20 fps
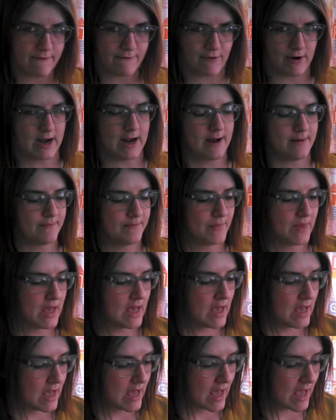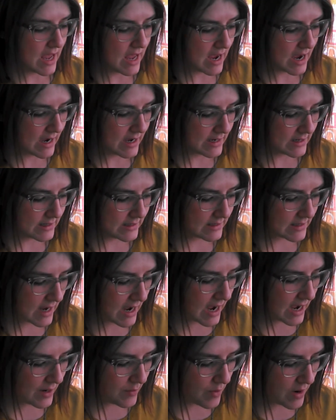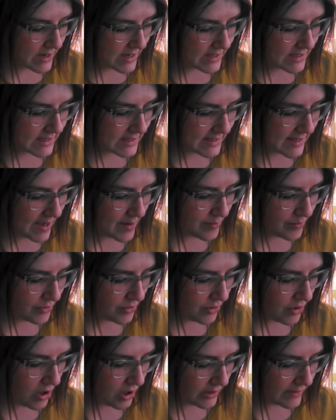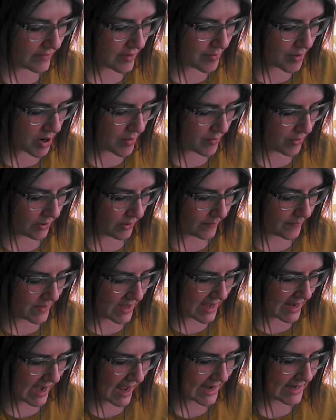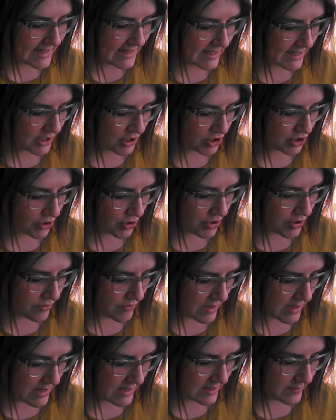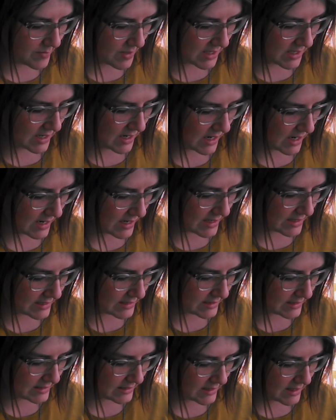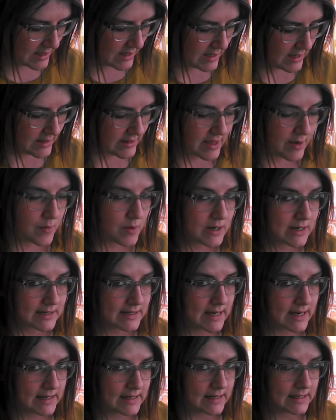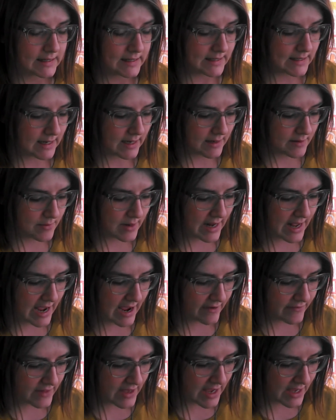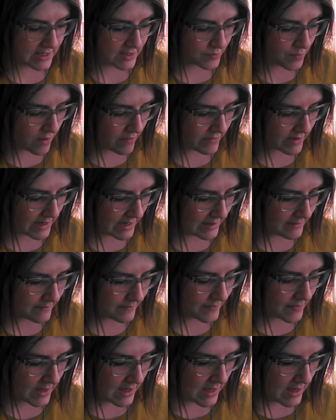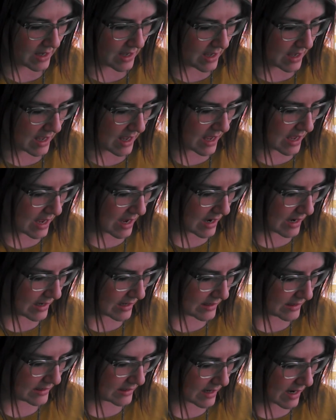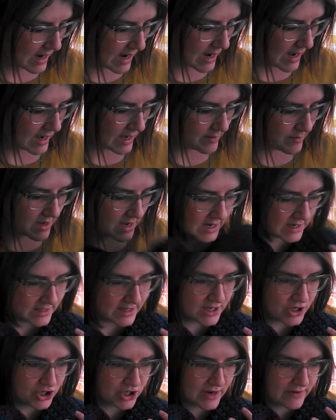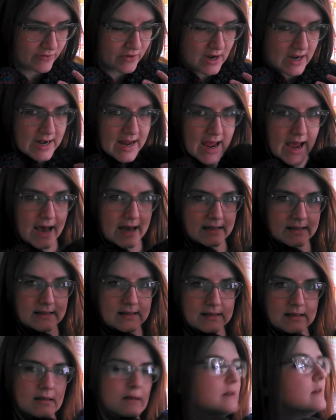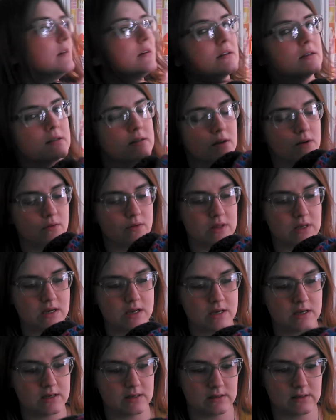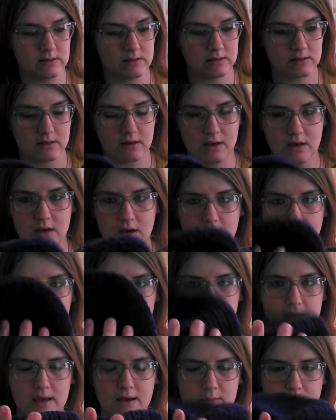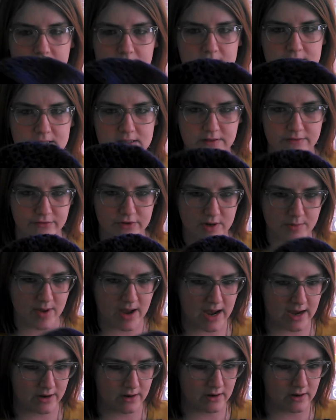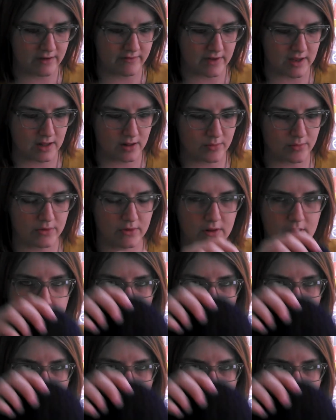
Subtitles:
and Fran. And I wanted to sample all of the purple. And I didn't show you these because they weren't technically done, but I have the ends woven in. And I made these chevron hats. So these, this is a free pattern available